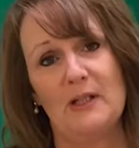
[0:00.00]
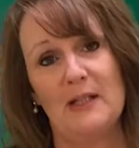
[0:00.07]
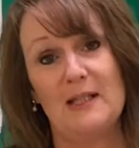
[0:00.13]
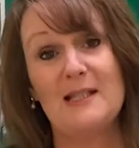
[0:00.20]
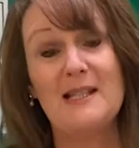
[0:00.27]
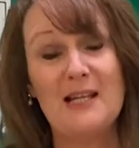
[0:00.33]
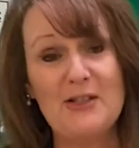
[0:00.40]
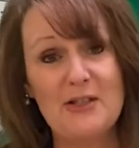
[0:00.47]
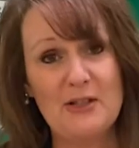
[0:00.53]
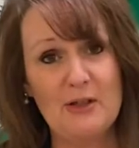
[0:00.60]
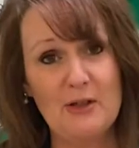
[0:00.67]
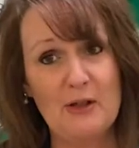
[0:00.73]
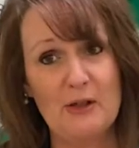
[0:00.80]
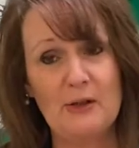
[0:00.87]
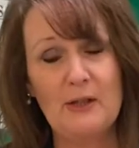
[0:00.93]
tested
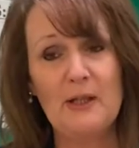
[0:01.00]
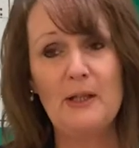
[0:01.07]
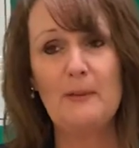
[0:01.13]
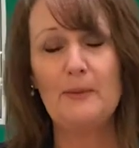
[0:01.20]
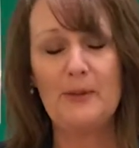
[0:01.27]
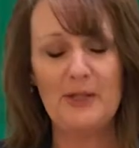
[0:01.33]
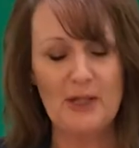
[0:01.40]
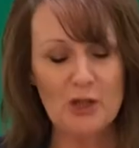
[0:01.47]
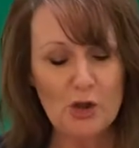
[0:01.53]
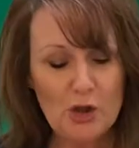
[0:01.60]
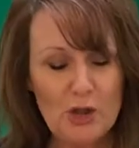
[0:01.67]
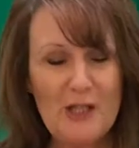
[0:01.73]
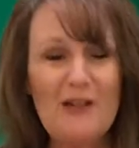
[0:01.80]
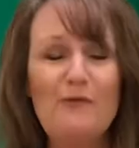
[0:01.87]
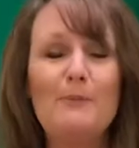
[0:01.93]
on, but they
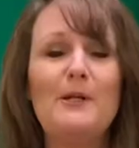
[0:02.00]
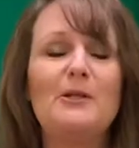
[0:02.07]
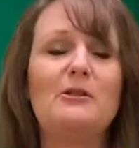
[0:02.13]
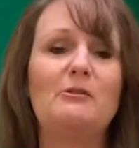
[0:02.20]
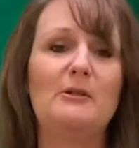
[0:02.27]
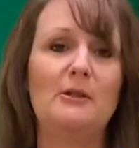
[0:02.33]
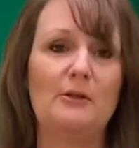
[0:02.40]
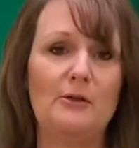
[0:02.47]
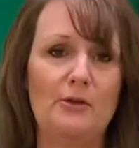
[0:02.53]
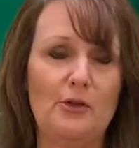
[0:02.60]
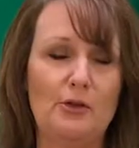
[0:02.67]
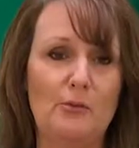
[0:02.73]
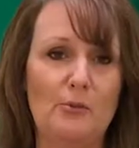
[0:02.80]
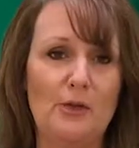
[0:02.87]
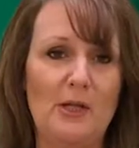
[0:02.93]
achieve better in those
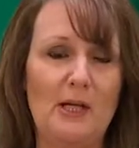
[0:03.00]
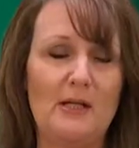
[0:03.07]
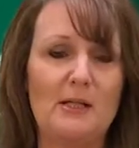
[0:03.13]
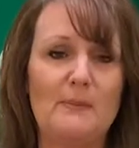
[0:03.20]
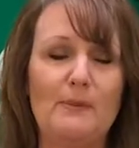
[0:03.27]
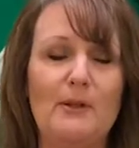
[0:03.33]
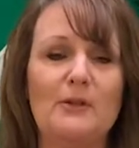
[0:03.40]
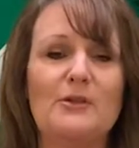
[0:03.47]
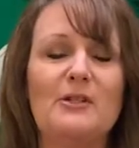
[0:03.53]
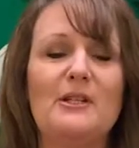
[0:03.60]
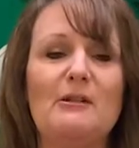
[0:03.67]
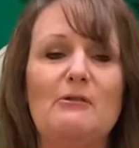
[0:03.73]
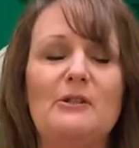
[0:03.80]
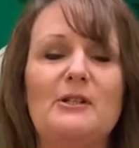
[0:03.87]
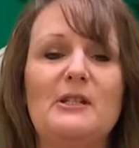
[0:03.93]
subjects because they
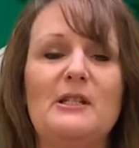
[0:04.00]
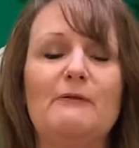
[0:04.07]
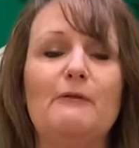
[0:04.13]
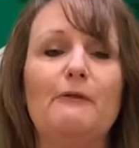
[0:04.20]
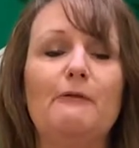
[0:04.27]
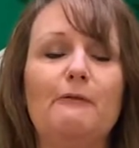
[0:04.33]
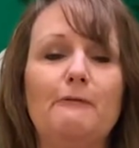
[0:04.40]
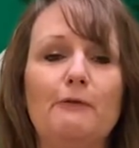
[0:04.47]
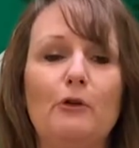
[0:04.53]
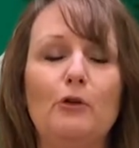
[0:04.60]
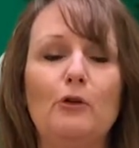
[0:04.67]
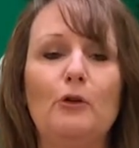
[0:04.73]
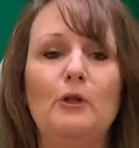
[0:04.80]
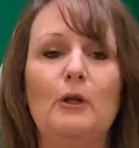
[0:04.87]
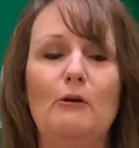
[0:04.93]
receive a
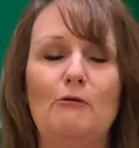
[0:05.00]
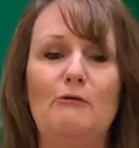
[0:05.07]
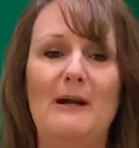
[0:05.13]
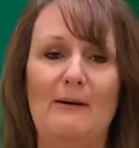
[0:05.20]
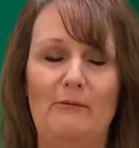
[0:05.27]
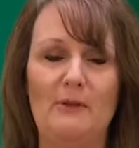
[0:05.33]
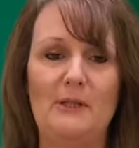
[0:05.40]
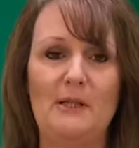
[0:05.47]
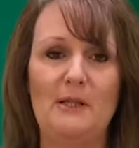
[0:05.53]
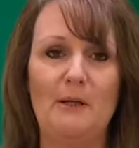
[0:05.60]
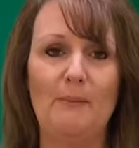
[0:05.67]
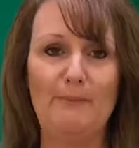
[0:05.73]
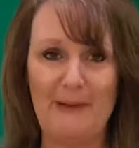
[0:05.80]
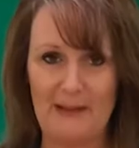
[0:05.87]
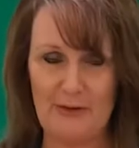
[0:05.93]
full, rounded,
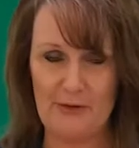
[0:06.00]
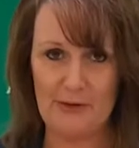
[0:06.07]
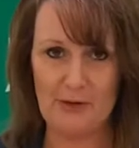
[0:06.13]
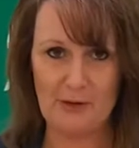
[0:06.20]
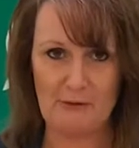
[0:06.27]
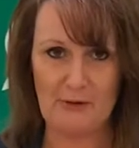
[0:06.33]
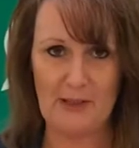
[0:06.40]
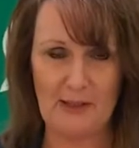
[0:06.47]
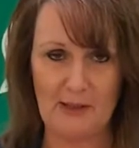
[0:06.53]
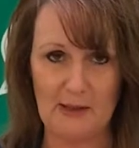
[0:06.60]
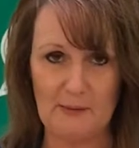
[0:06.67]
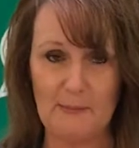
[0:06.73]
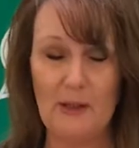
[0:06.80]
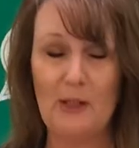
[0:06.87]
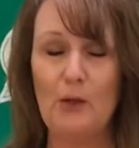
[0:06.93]
balanced
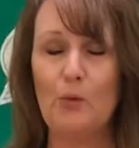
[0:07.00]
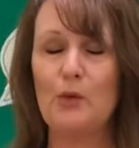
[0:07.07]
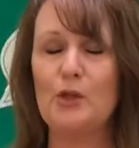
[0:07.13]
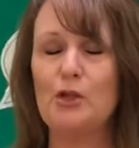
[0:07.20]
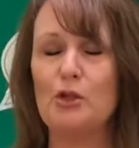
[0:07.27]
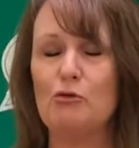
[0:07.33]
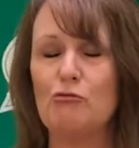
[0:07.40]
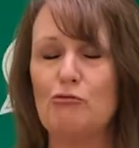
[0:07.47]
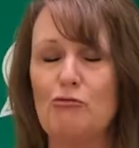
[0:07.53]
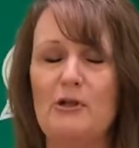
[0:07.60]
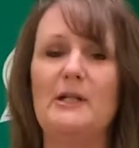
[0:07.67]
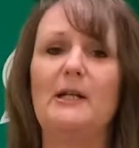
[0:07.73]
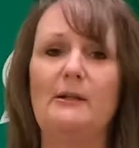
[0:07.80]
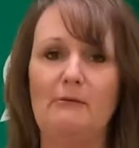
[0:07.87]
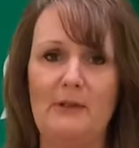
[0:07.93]
curriculum, which is
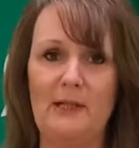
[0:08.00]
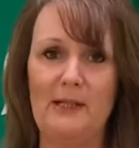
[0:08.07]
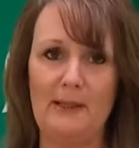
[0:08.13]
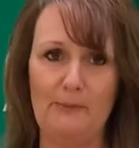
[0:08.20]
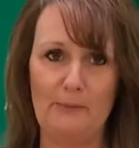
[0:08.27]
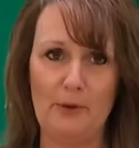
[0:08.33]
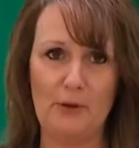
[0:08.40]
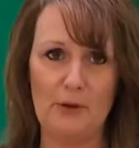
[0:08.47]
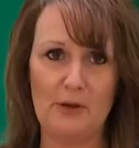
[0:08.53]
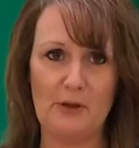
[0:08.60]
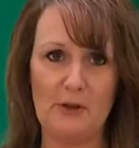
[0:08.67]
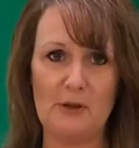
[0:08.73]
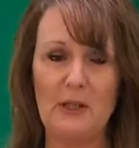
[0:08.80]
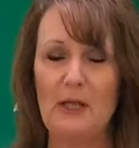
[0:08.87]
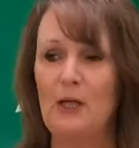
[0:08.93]
really, really
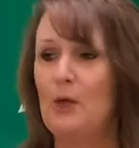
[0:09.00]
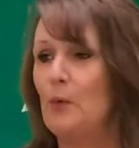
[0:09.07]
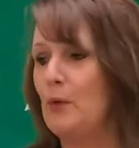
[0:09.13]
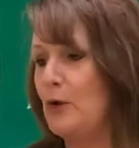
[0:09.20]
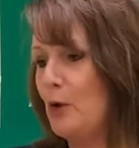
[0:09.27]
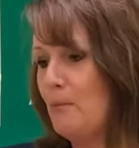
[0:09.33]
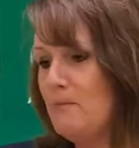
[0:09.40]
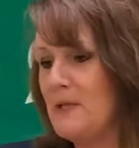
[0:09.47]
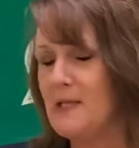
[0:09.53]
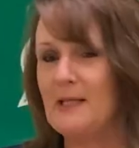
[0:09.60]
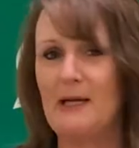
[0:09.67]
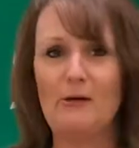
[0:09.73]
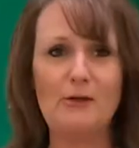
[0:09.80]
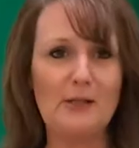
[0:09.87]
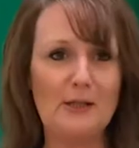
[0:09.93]
important. We don't miss
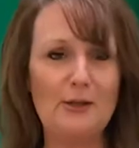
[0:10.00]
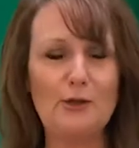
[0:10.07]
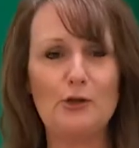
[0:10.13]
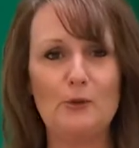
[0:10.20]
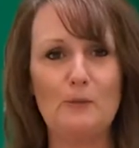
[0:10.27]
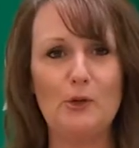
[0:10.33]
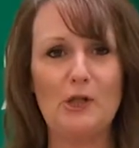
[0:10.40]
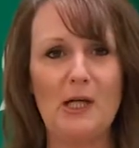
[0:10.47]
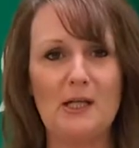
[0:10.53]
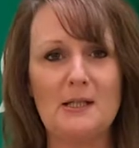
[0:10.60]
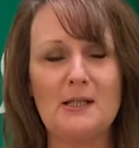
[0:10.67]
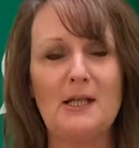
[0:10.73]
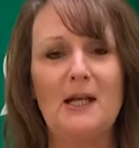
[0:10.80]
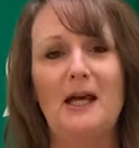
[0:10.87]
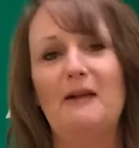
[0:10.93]
out any
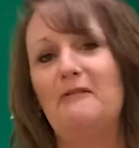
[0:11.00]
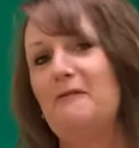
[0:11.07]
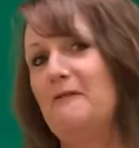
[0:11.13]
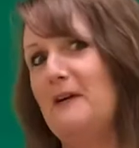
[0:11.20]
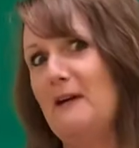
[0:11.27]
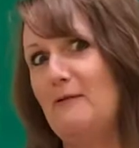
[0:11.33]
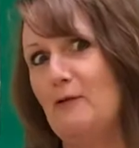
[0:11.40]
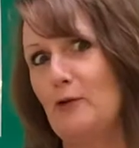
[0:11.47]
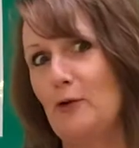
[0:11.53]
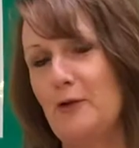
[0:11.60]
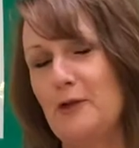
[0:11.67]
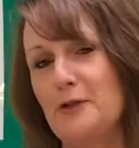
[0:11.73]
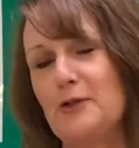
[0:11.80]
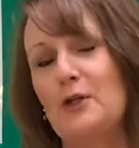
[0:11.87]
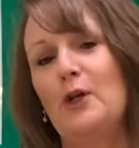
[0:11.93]
subjects and favour
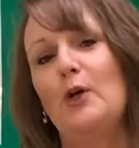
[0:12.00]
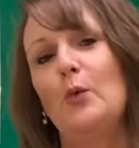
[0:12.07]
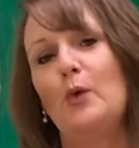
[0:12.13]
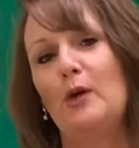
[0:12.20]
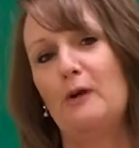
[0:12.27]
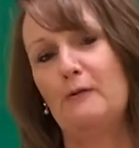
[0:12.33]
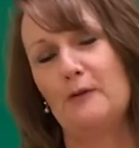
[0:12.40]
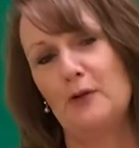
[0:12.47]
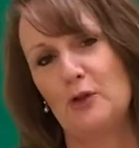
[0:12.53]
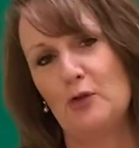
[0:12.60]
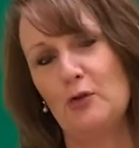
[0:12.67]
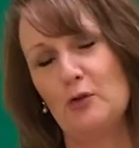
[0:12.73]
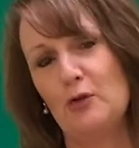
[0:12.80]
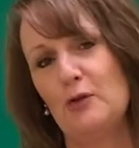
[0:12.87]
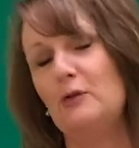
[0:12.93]
others. We offer the
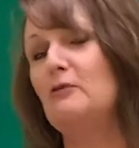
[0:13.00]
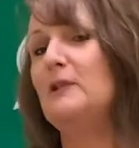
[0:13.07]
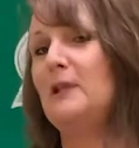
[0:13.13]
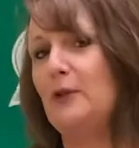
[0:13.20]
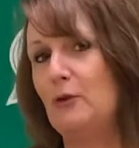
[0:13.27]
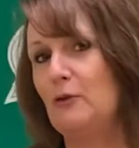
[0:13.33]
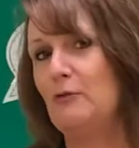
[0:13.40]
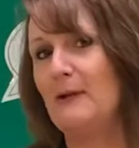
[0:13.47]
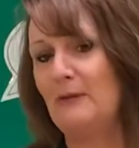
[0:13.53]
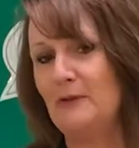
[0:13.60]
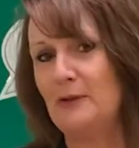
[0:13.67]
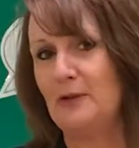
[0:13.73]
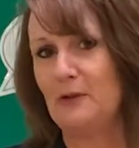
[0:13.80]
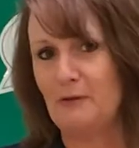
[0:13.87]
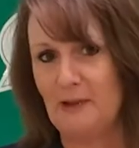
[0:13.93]
children a really good
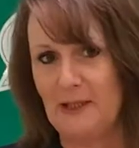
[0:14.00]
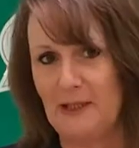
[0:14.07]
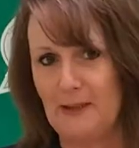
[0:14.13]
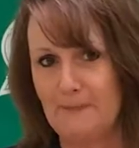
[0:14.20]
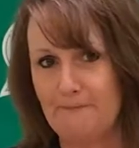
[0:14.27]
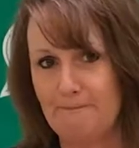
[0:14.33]
rounded curriculum.